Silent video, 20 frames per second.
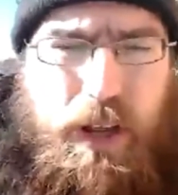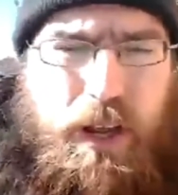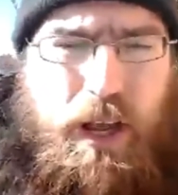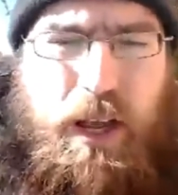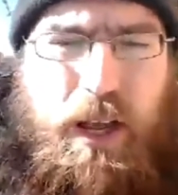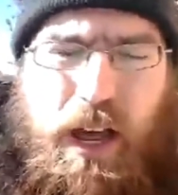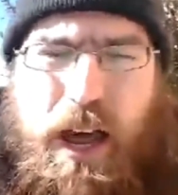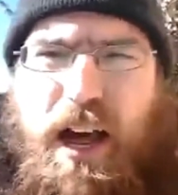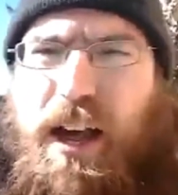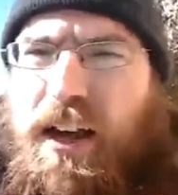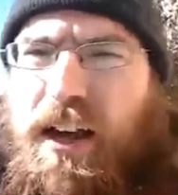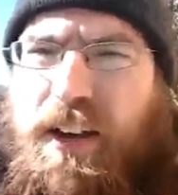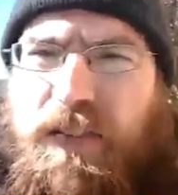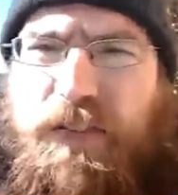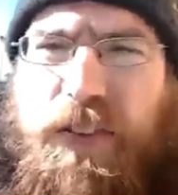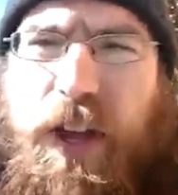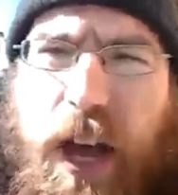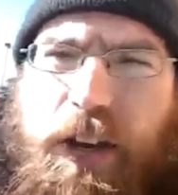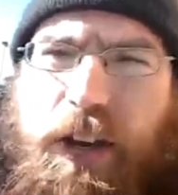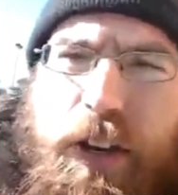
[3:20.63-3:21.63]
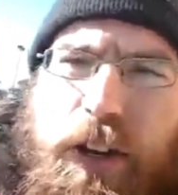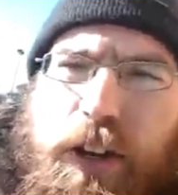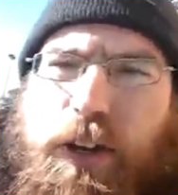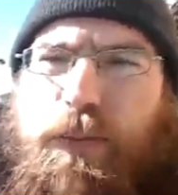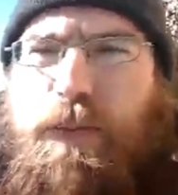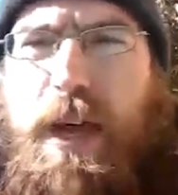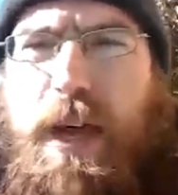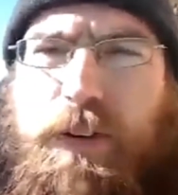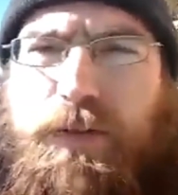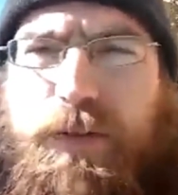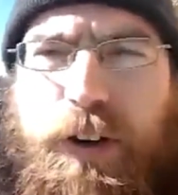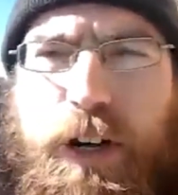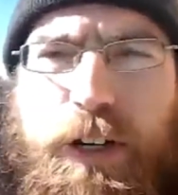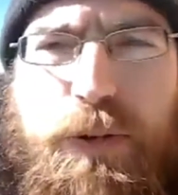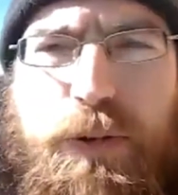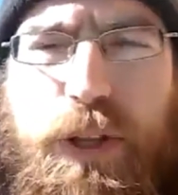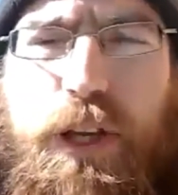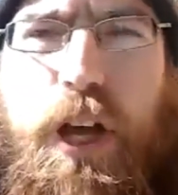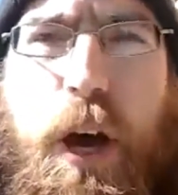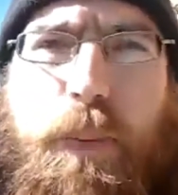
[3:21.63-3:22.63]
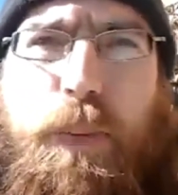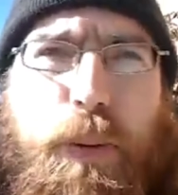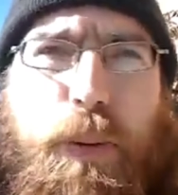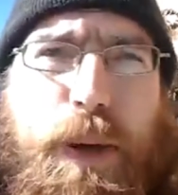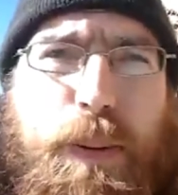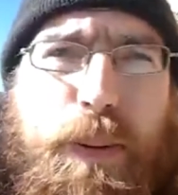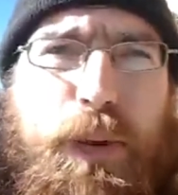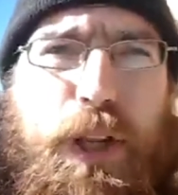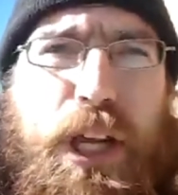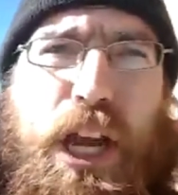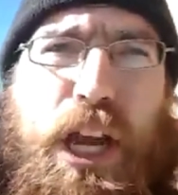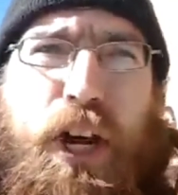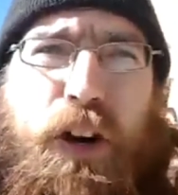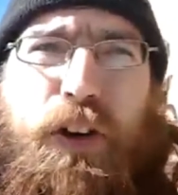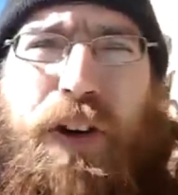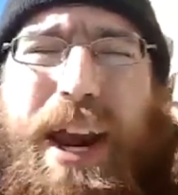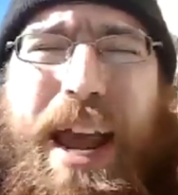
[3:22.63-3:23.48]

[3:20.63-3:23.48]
I've kind of made friends with a couple of people here,